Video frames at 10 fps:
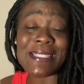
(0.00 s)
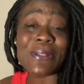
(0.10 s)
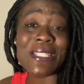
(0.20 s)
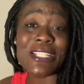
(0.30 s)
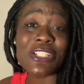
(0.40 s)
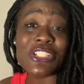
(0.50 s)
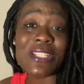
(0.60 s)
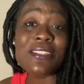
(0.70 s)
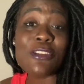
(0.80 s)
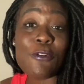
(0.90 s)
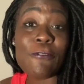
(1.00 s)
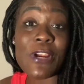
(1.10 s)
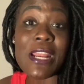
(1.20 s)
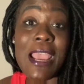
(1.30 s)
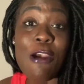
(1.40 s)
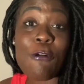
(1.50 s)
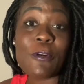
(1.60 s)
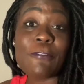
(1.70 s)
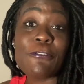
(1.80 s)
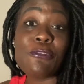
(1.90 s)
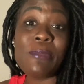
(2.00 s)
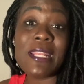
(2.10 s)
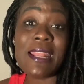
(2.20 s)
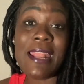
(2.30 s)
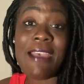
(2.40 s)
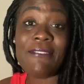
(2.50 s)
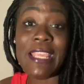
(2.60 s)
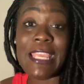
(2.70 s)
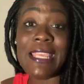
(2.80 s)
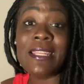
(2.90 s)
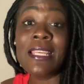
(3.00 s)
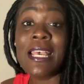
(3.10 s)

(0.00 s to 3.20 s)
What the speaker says: So it took just over an hour for me to navigate